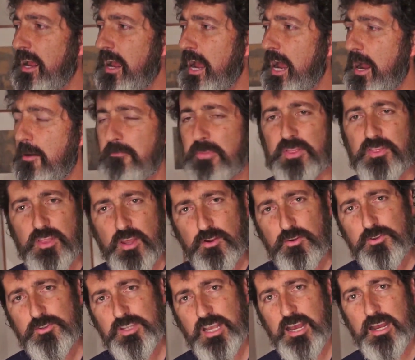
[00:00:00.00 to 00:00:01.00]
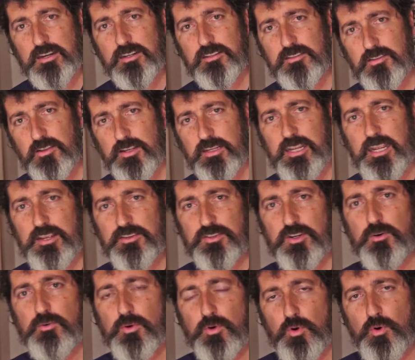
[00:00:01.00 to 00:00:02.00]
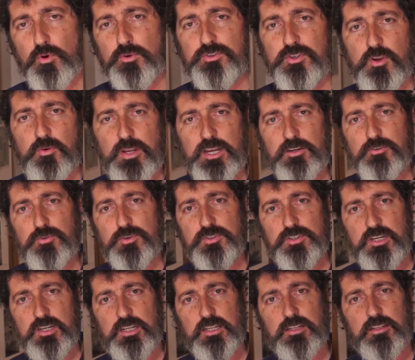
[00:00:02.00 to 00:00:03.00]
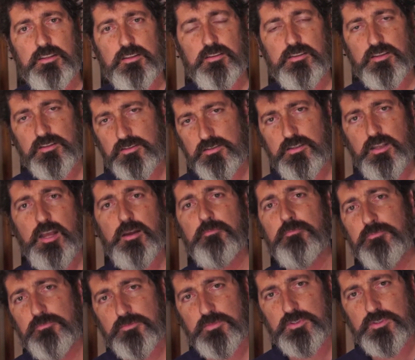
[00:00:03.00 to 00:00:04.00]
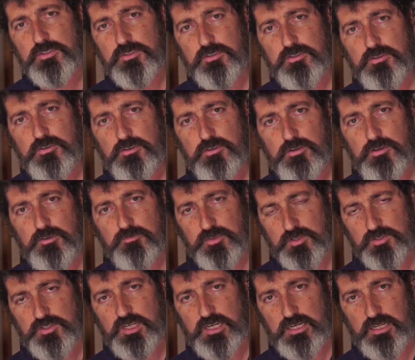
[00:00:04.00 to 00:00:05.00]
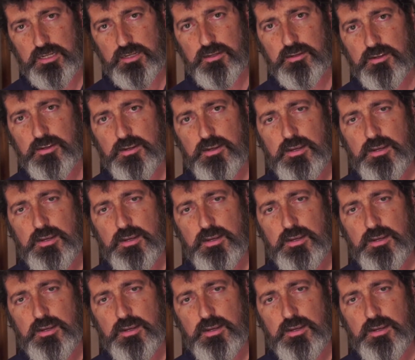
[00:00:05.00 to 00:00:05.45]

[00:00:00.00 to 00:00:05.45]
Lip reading: But those artists, like Cazneaux, were also interested in the slums of the city,